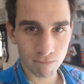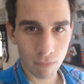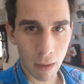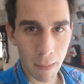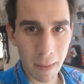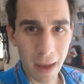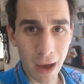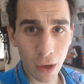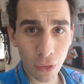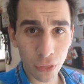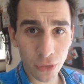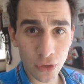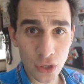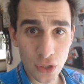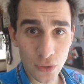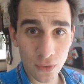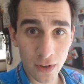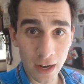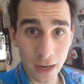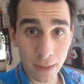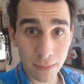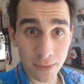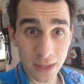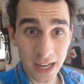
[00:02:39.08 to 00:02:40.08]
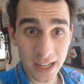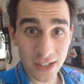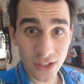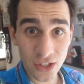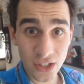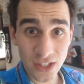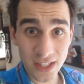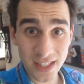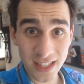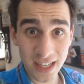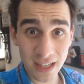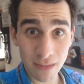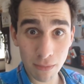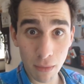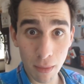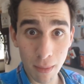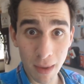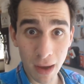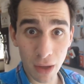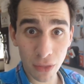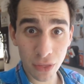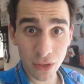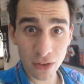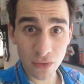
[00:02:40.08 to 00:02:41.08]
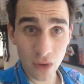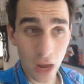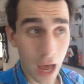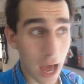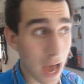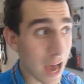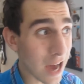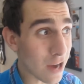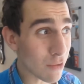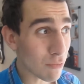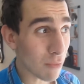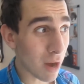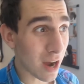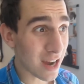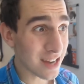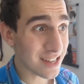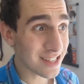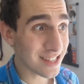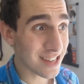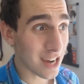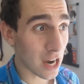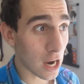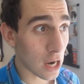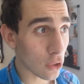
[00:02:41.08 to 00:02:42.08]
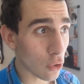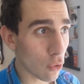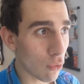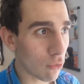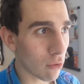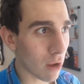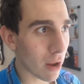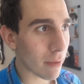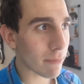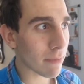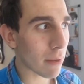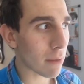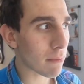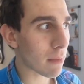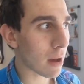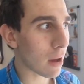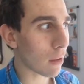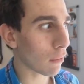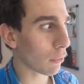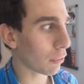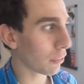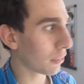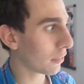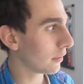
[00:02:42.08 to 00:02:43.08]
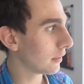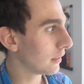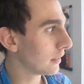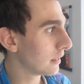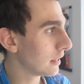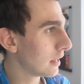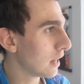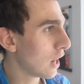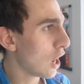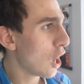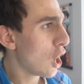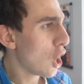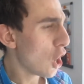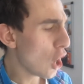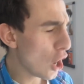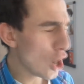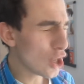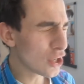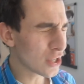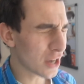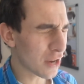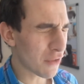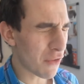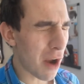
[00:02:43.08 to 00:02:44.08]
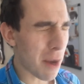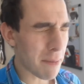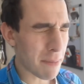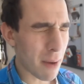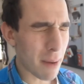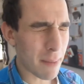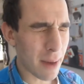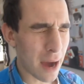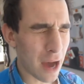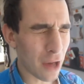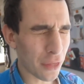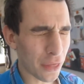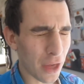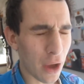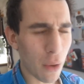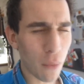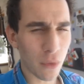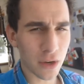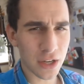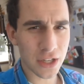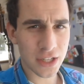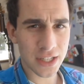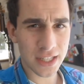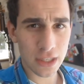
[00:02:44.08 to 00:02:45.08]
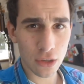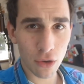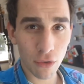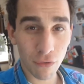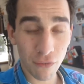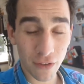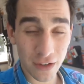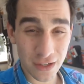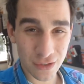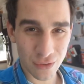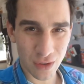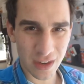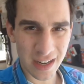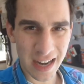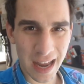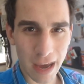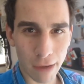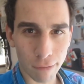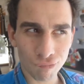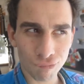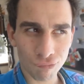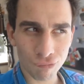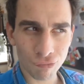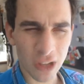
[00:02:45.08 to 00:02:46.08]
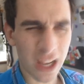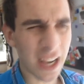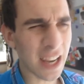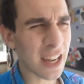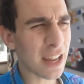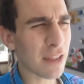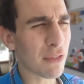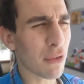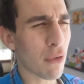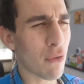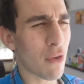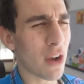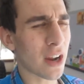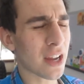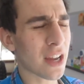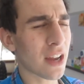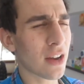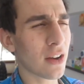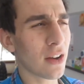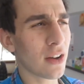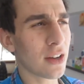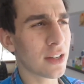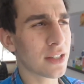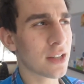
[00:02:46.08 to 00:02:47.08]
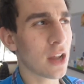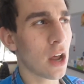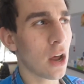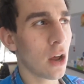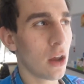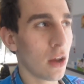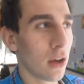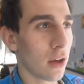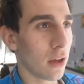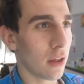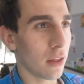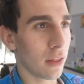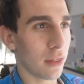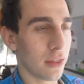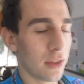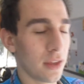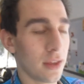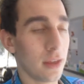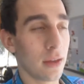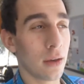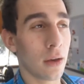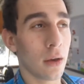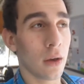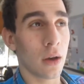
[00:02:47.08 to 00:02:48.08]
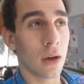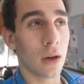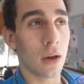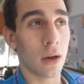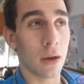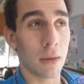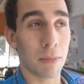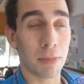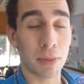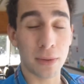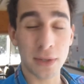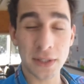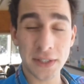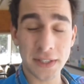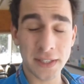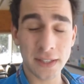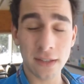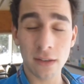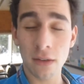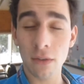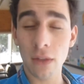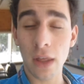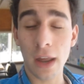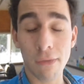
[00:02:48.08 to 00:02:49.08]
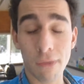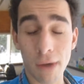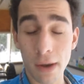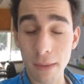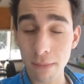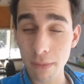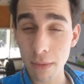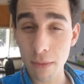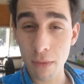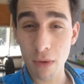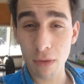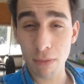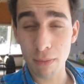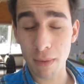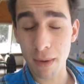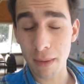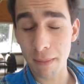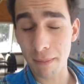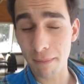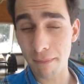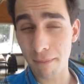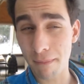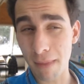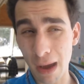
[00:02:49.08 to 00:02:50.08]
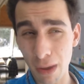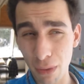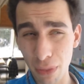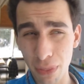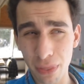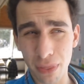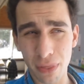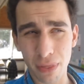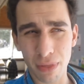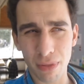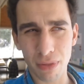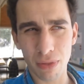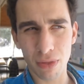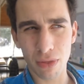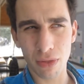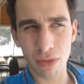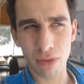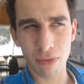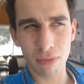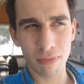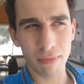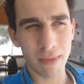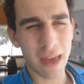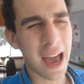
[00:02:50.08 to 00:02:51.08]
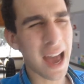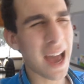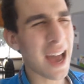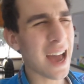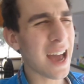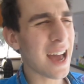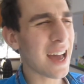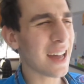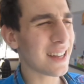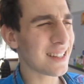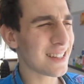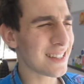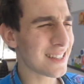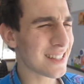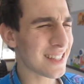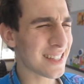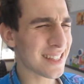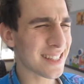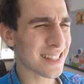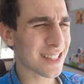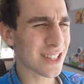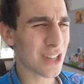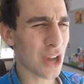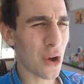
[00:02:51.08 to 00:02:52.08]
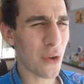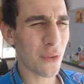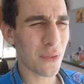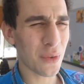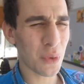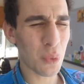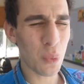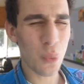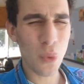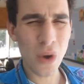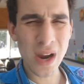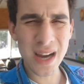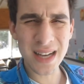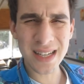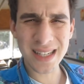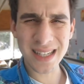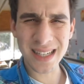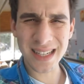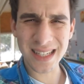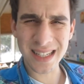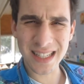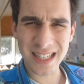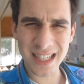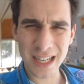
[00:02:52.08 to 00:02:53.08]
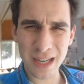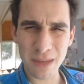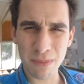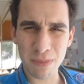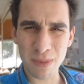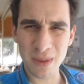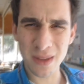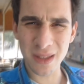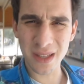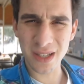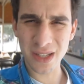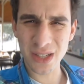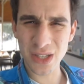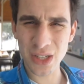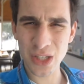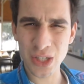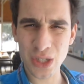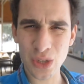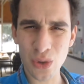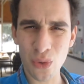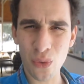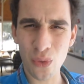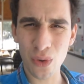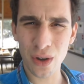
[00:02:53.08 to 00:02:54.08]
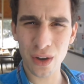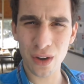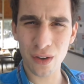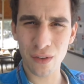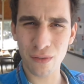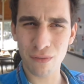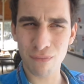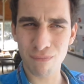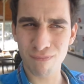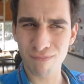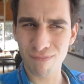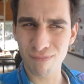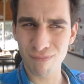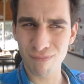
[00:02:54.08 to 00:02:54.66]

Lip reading: My mouth is raped. I just said my mouth is. Oh my god, who raped my mouth? Who did rape my mouth? I want to see your face right now. Can I even recognize the person that raped me with my mouth? Ah, this is going way too deep in this story of